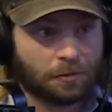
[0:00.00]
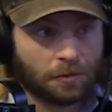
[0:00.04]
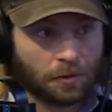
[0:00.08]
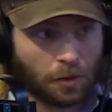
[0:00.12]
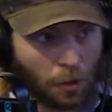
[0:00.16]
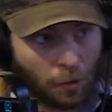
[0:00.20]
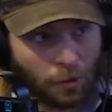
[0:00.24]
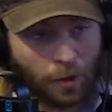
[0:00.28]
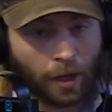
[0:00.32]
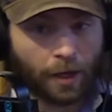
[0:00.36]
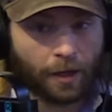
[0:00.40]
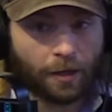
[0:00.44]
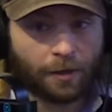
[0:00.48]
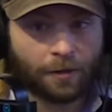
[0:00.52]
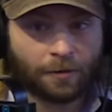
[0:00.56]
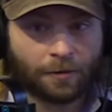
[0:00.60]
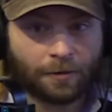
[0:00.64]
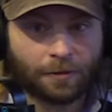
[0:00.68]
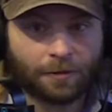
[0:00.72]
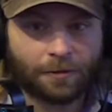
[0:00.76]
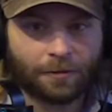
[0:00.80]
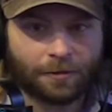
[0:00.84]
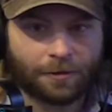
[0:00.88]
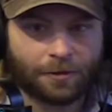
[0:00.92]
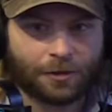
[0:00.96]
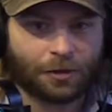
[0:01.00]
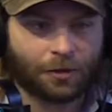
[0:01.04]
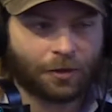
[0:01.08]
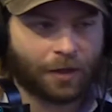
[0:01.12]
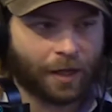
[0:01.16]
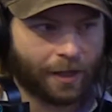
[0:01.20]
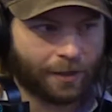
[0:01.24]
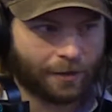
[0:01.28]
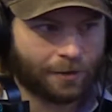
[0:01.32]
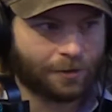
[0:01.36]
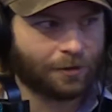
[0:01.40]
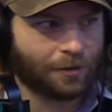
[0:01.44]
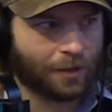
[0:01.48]
Okay, so
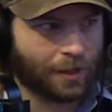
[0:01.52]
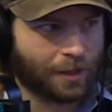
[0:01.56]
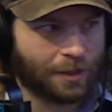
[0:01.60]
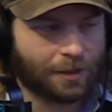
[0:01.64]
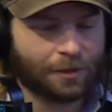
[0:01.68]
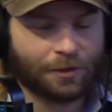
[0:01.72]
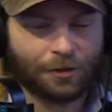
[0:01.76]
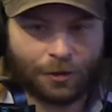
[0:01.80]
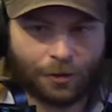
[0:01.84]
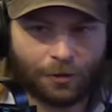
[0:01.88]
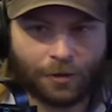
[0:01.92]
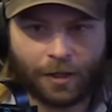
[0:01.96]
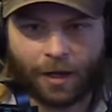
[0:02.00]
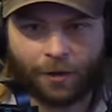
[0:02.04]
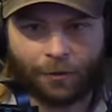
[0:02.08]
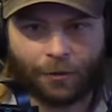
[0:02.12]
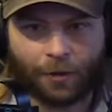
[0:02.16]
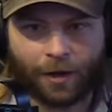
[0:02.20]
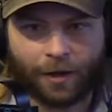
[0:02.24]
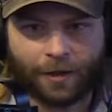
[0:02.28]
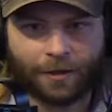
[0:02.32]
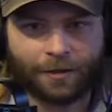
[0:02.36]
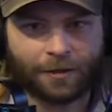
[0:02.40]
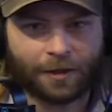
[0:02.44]
that they didn't do that right.